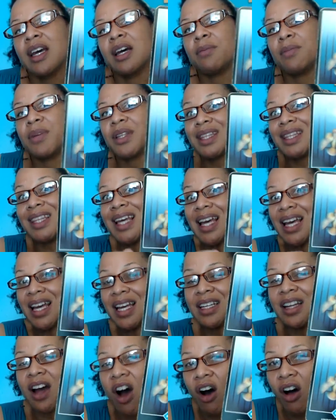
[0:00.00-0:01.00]
But
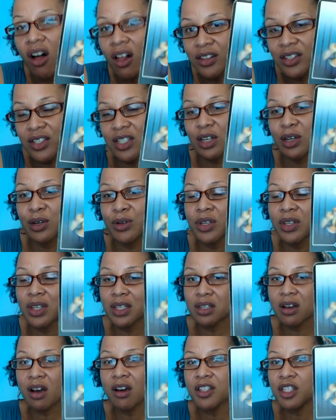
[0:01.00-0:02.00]
then also, so
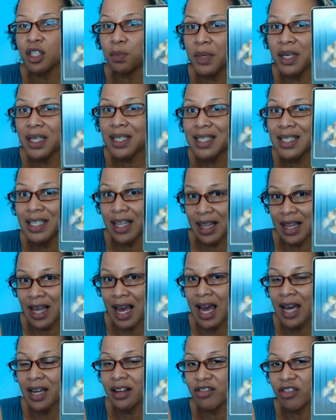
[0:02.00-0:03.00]
this card speaks to
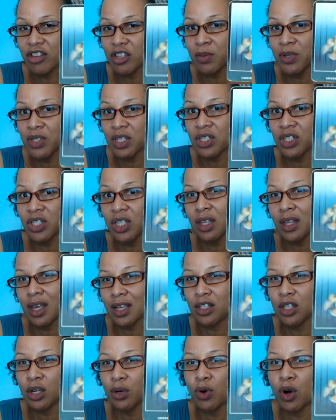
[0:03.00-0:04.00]
that in this position, like
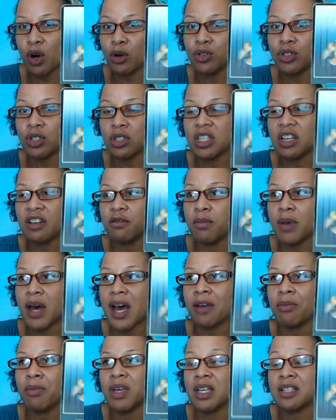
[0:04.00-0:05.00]
don't hold yourself
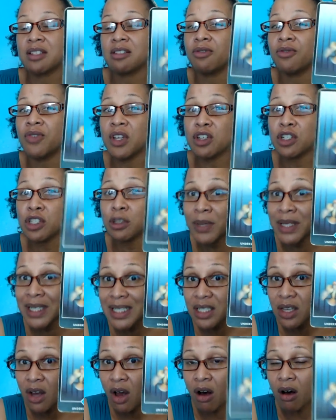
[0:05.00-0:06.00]
back because of fears, but
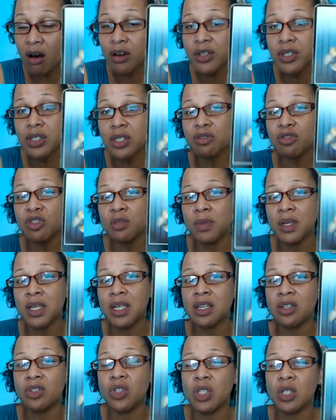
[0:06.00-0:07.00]
it's also
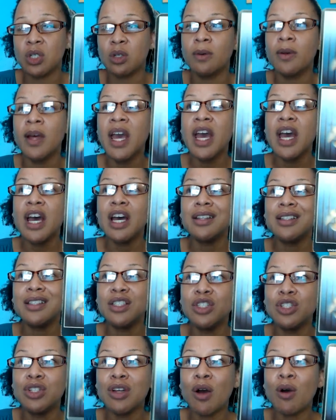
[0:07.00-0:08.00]
speaking to
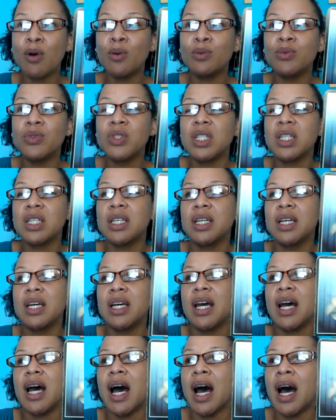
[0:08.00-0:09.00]
don't
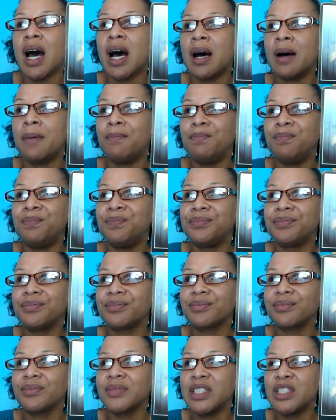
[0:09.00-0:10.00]
um
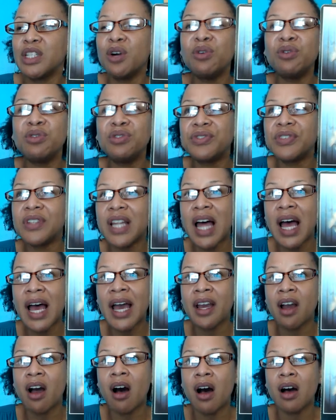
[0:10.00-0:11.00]
don't
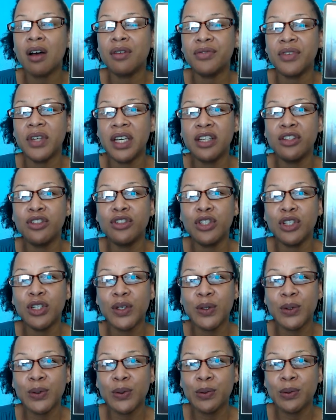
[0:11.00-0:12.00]
fly off
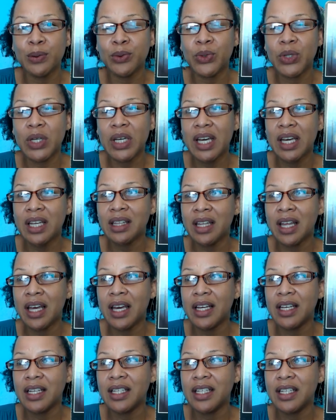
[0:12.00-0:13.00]
into
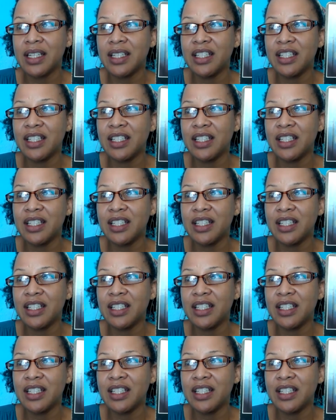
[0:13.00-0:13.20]
like,